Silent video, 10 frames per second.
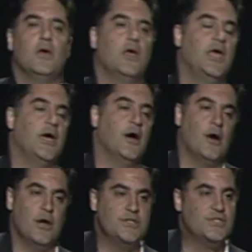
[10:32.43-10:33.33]
Here
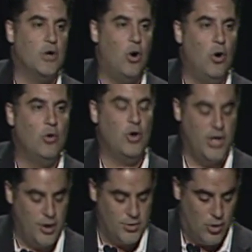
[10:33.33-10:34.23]

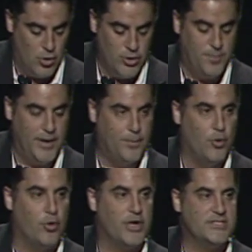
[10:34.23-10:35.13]
are the only people
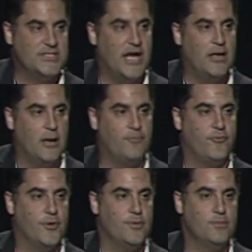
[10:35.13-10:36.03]
who are going to stand up for
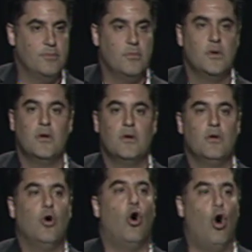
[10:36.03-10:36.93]
you.
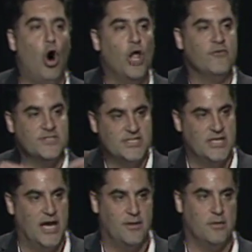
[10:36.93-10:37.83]
All of us
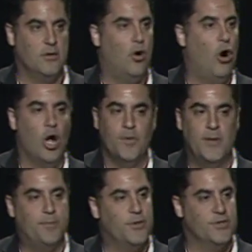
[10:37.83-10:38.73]
together. All the
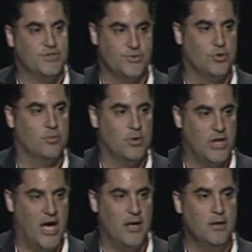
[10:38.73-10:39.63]
people in this room,
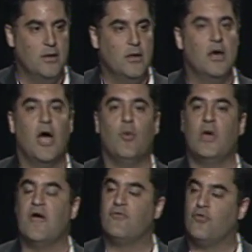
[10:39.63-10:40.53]
okay? And
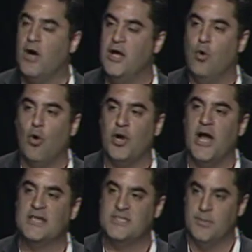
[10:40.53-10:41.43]
we have great
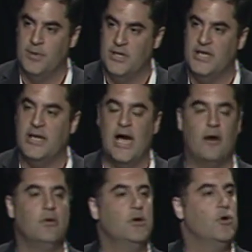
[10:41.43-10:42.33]
organizing ability
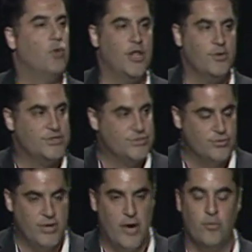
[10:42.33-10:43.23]
now, whether it's
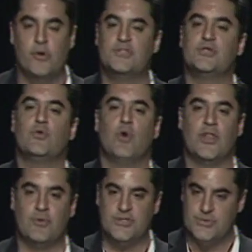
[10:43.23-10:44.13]
through Netroots,
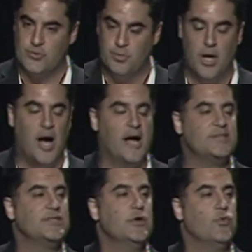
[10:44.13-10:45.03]
whether it's through
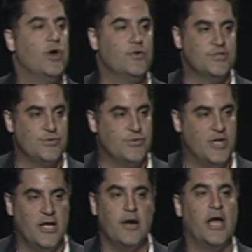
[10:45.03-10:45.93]
blogs, whether it's through
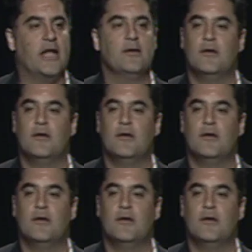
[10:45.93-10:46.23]
the internet.